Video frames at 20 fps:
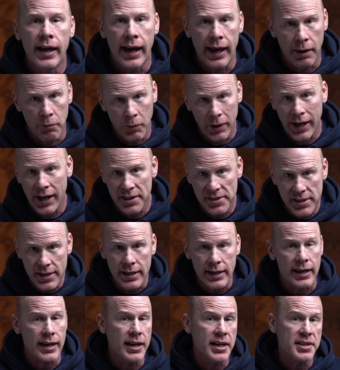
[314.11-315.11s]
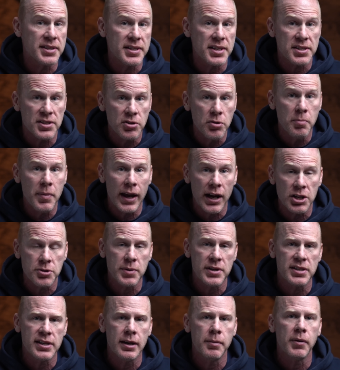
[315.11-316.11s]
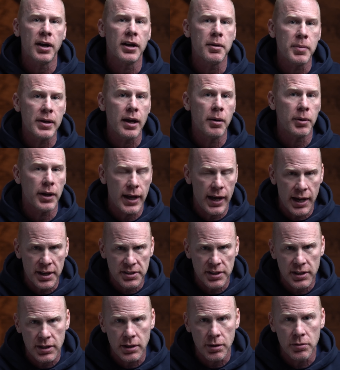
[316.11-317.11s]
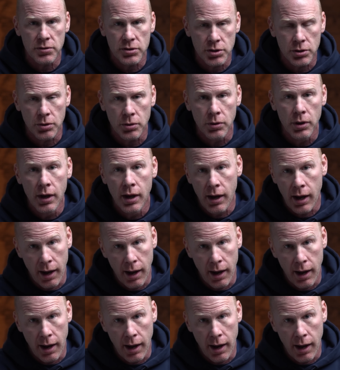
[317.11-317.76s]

And we got to see is this new management team going to be able to execute to